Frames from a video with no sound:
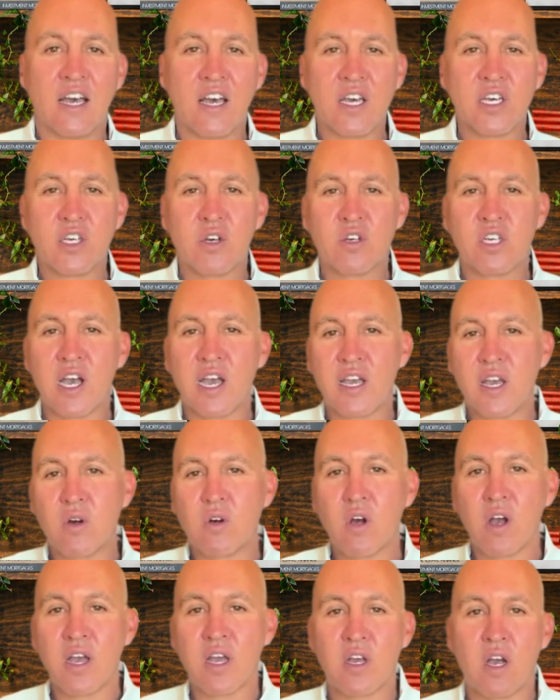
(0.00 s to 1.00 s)
You check
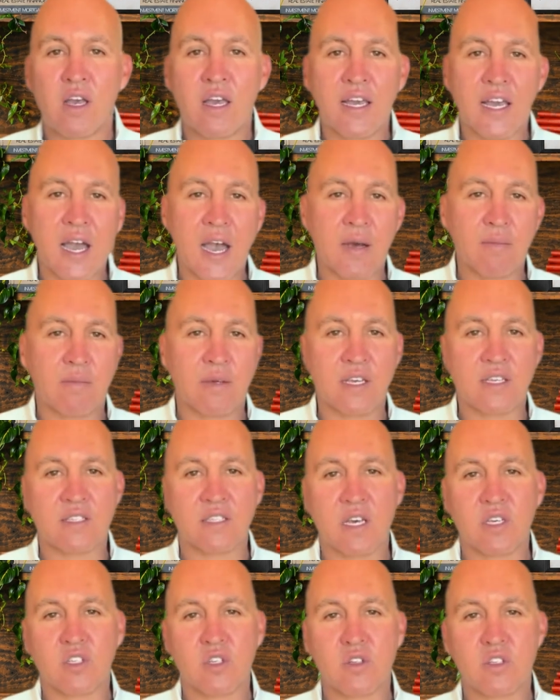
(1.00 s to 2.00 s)
your credit on an app and it
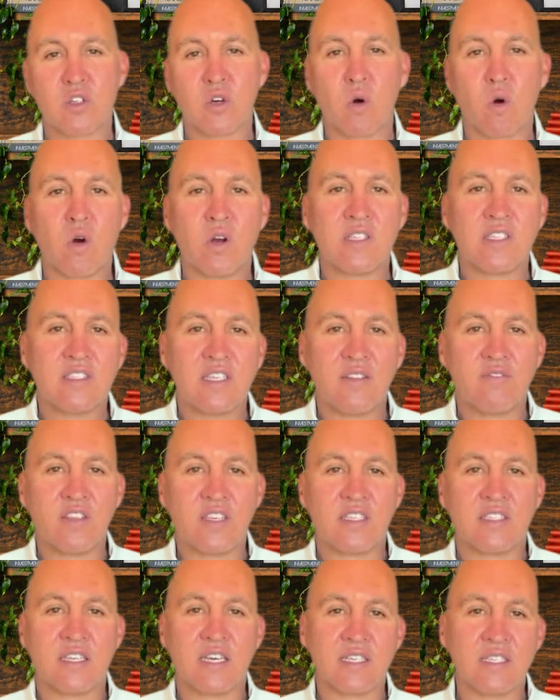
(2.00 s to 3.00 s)
says your score is
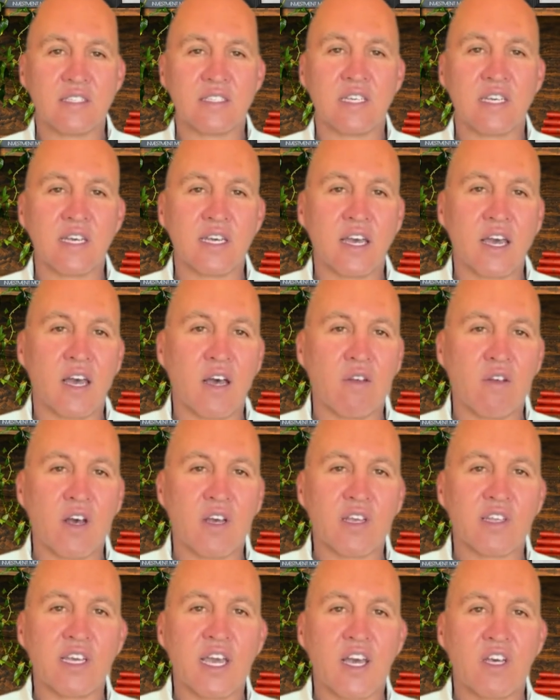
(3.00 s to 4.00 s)
760.
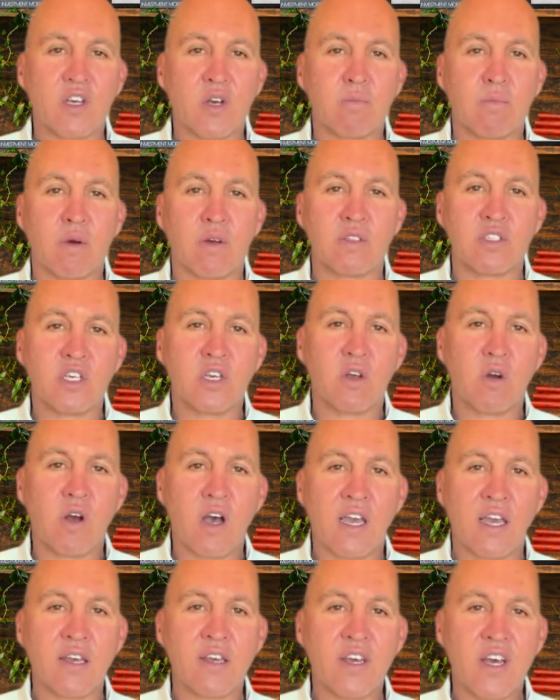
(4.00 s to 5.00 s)
Then a lender pulls your
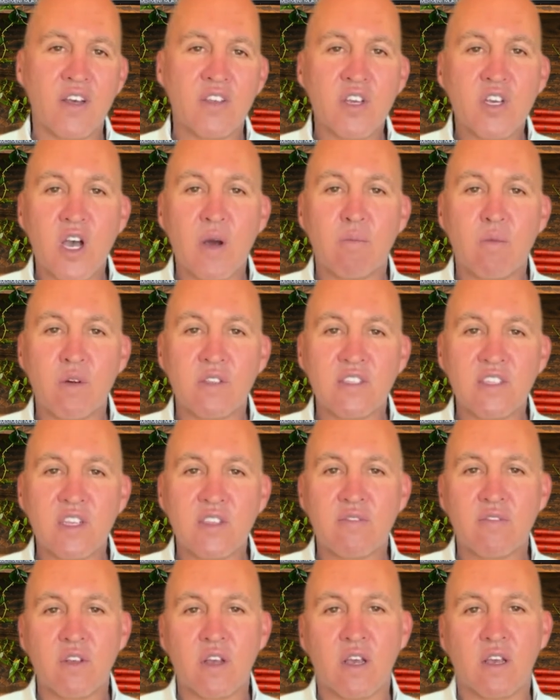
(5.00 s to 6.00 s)
credit and the number is
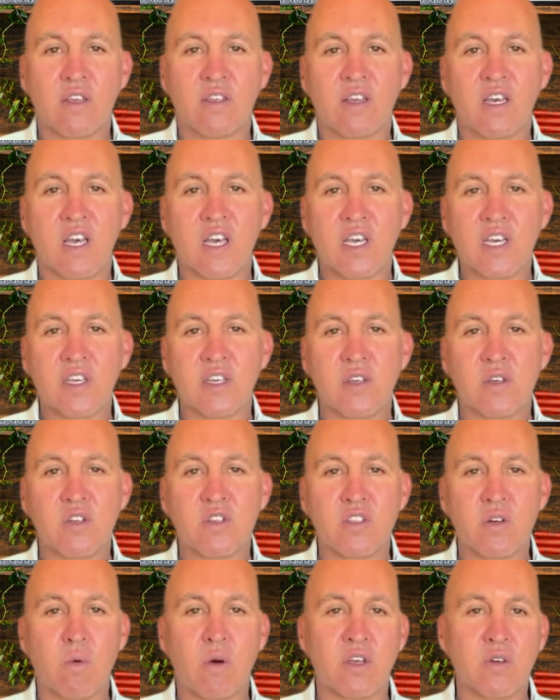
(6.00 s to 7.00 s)
different.
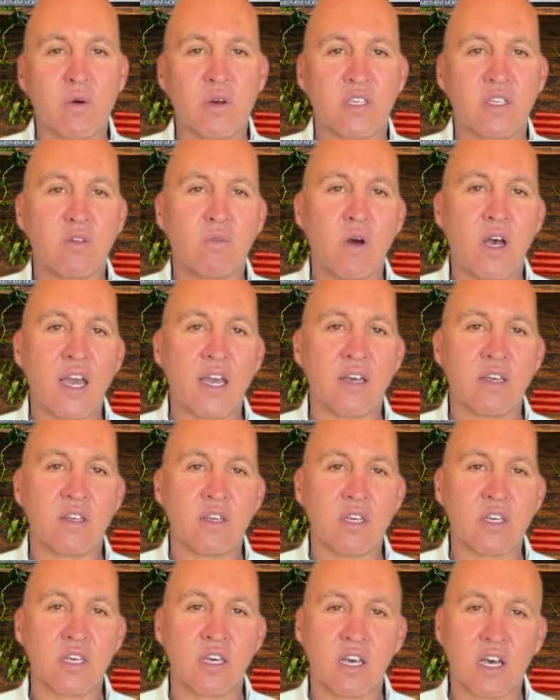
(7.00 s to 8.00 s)
So which one is right?
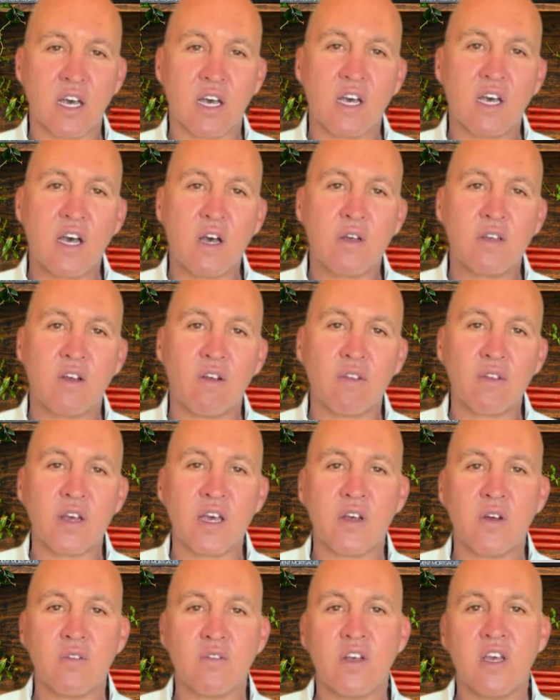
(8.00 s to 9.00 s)
Here's the
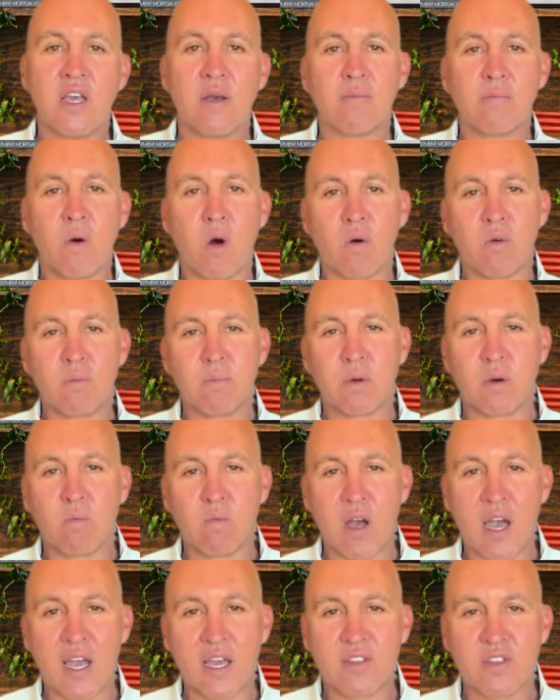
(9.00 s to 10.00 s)
thing, they can both be
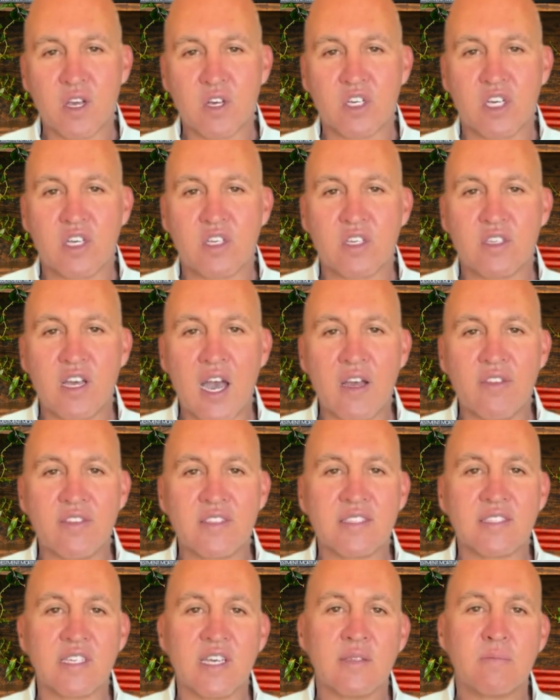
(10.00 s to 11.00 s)
right, they're just not
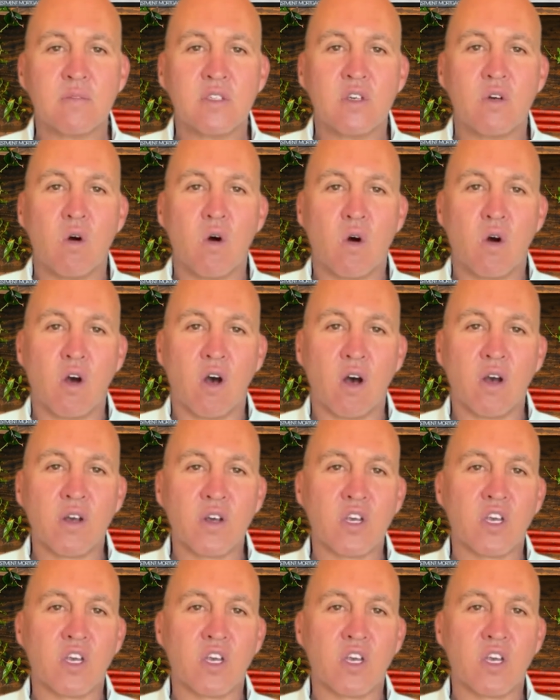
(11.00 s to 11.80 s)
the same score.